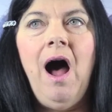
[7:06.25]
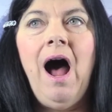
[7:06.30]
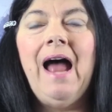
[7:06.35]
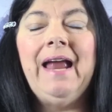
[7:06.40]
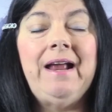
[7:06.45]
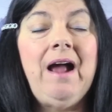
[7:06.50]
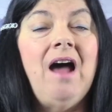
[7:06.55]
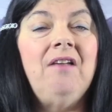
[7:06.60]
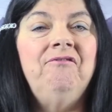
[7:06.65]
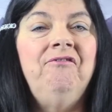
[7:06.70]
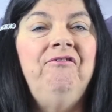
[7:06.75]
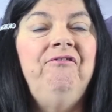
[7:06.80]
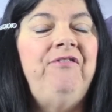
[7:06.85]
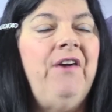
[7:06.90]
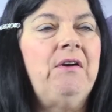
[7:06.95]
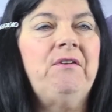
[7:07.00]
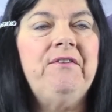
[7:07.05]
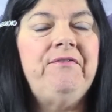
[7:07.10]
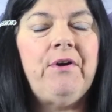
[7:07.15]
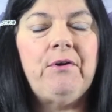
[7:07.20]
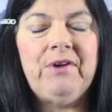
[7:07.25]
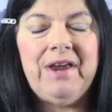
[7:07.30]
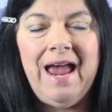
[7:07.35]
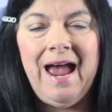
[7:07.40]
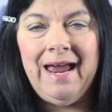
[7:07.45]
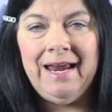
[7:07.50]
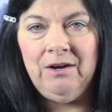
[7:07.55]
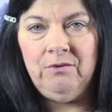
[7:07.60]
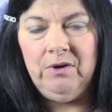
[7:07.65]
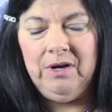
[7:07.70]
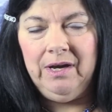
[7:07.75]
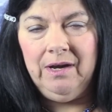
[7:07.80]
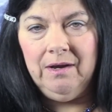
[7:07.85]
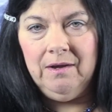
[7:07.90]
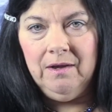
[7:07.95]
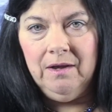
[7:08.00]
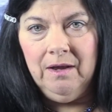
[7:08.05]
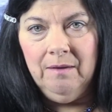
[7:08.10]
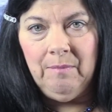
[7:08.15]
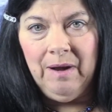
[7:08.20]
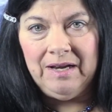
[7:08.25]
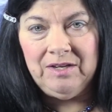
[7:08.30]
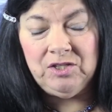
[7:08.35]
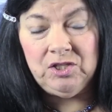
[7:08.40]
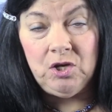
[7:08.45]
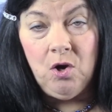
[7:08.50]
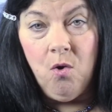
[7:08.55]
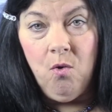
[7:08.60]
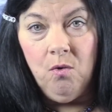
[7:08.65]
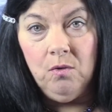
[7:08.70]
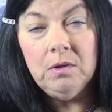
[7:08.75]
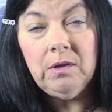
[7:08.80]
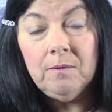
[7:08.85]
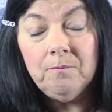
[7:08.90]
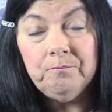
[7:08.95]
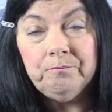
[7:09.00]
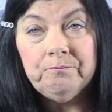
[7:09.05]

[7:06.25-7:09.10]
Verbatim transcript: I got very very angry in my soul,